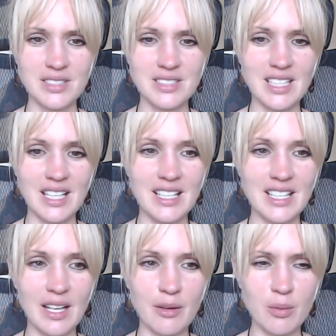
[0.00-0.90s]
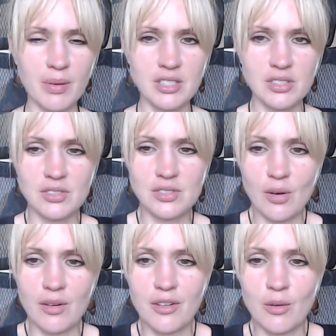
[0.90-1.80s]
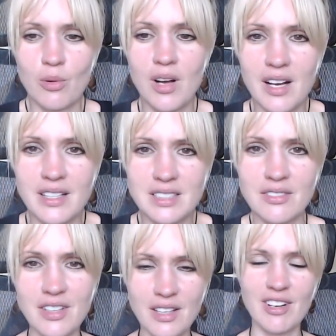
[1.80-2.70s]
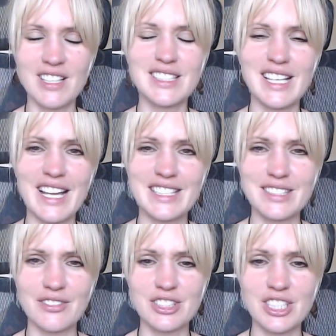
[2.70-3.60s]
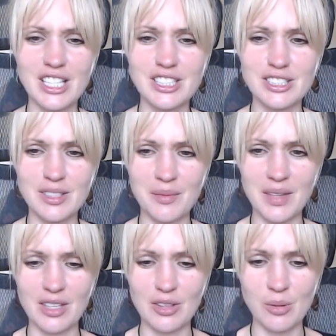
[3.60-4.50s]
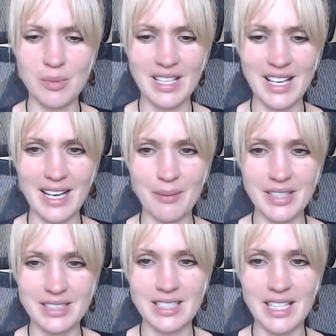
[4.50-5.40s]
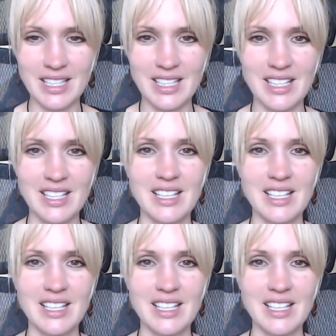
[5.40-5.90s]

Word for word: always take it like with a pinch of salt. If it works, if it resonates, if it changes something, the human dynamics, then